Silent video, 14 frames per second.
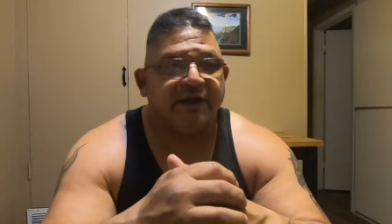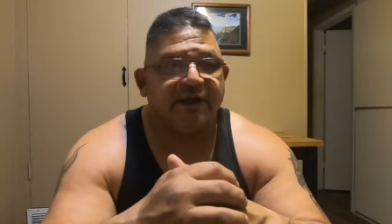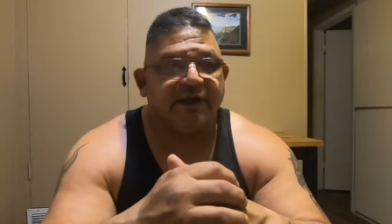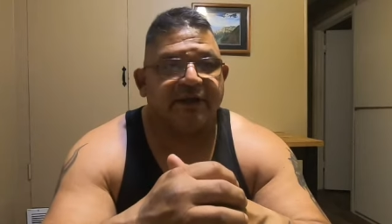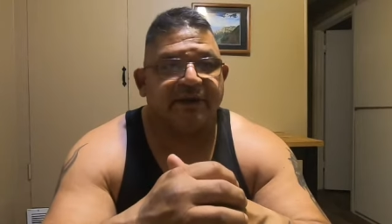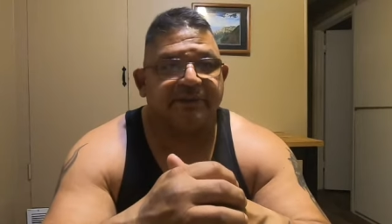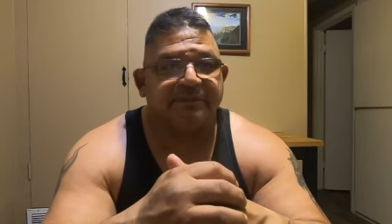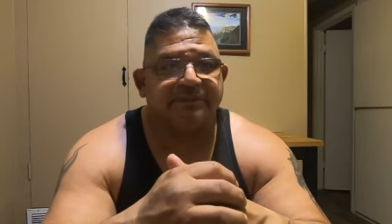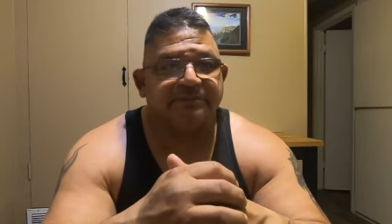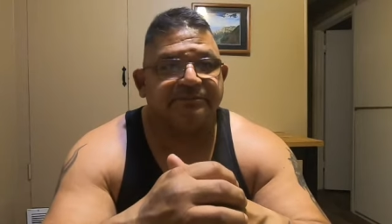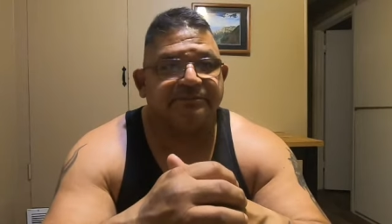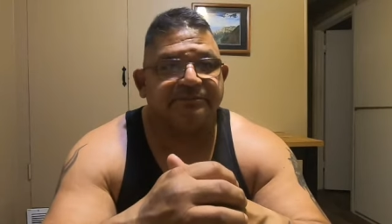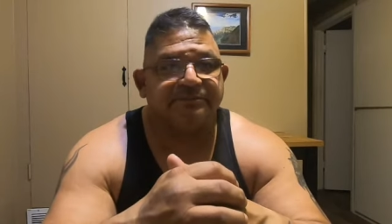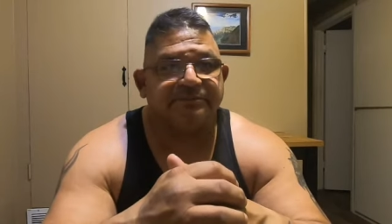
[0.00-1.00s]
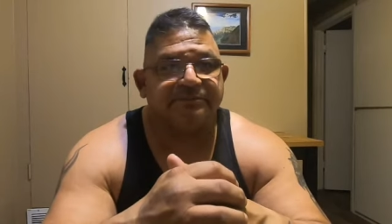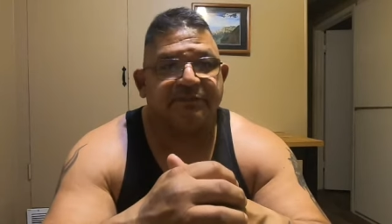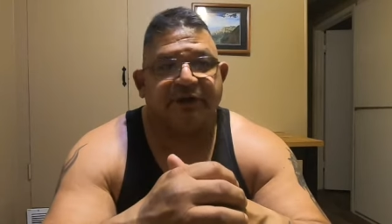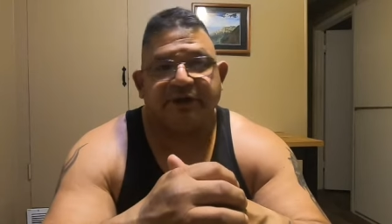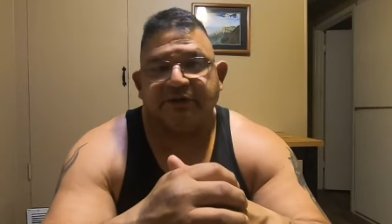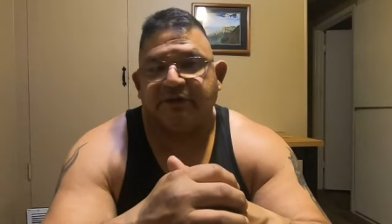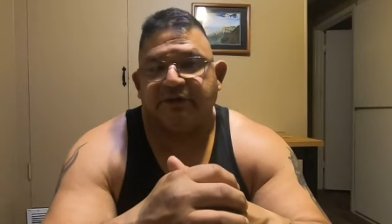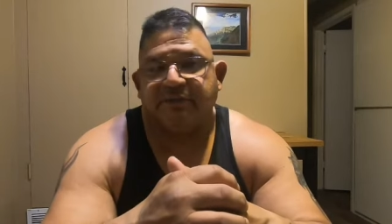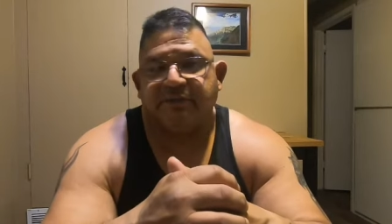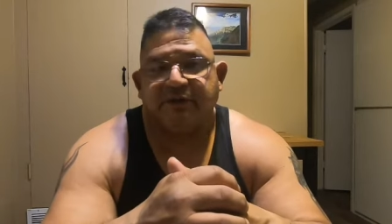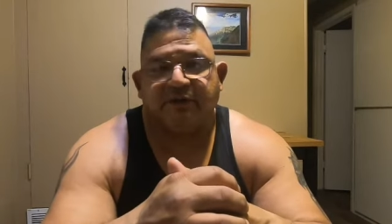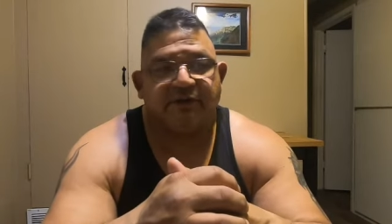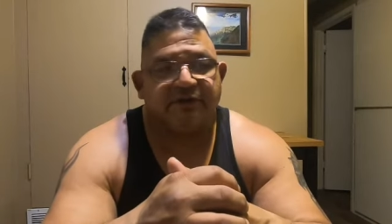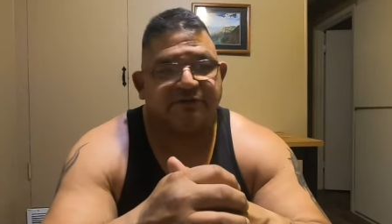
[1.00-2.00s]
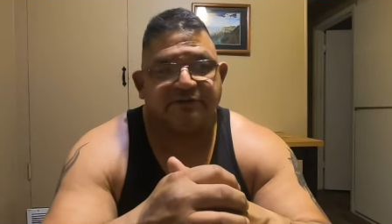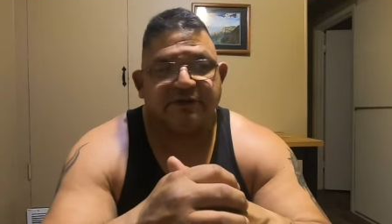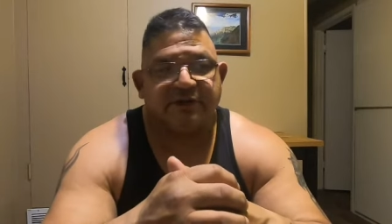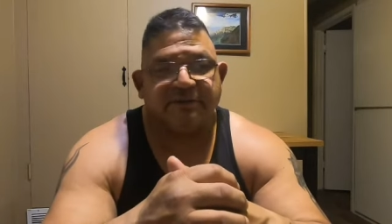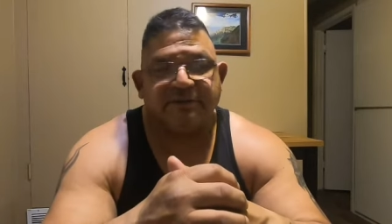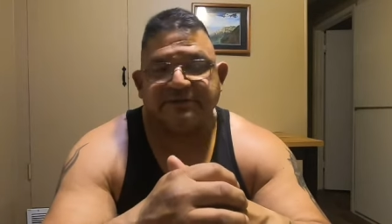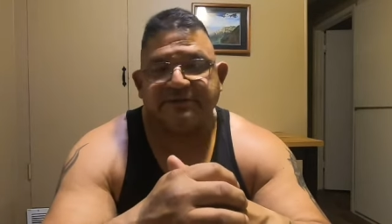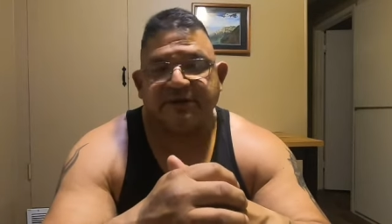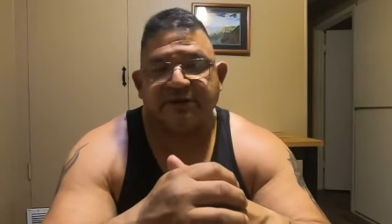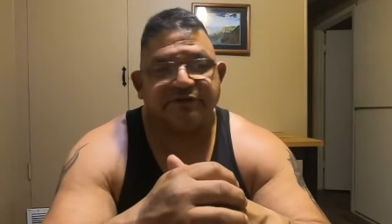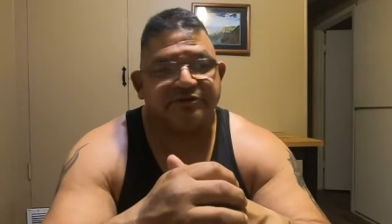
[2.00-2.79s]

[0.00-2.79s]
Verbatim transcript: Um, but you know what? All time can tell.